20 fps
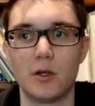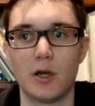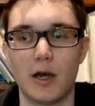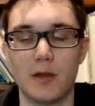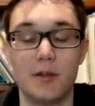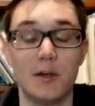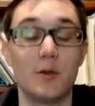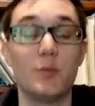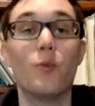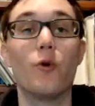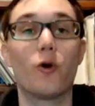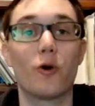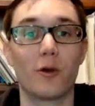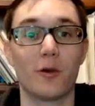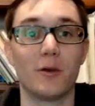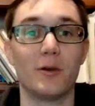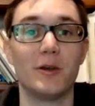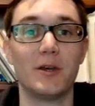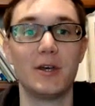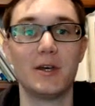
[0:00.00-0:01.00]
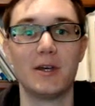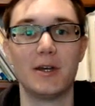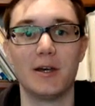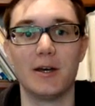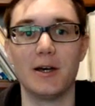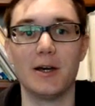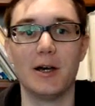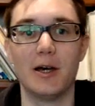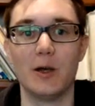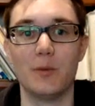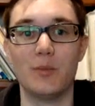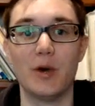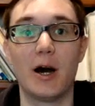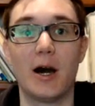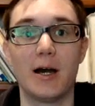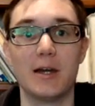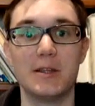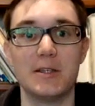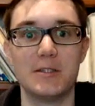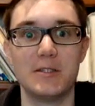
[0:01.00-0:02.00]
I think, more
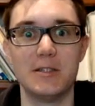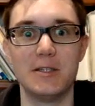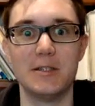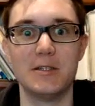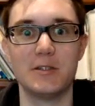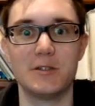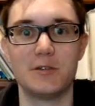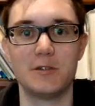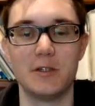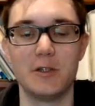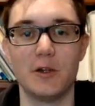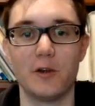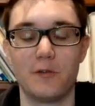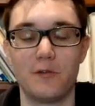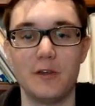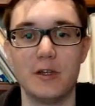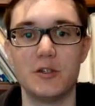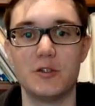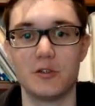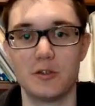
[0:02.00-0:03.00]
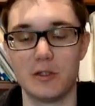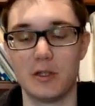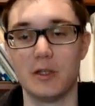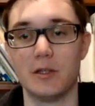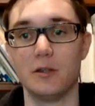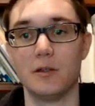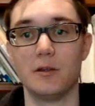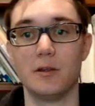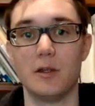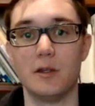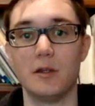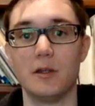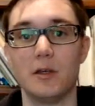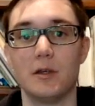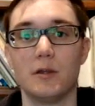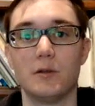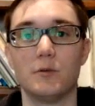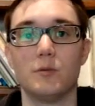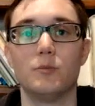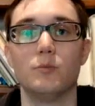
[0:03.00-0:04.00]
behind-the-scenes, you know, features than
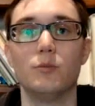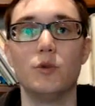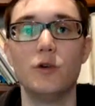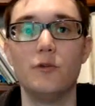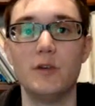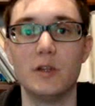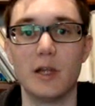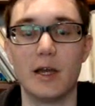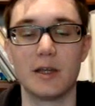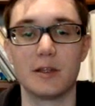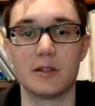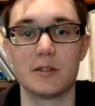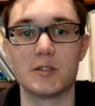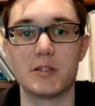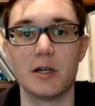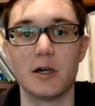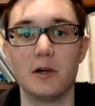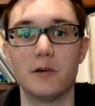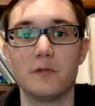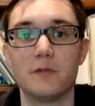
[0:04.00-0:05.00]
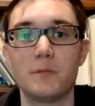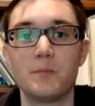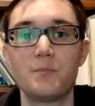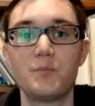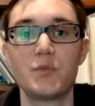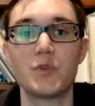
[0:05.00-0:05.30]
the movie length itself.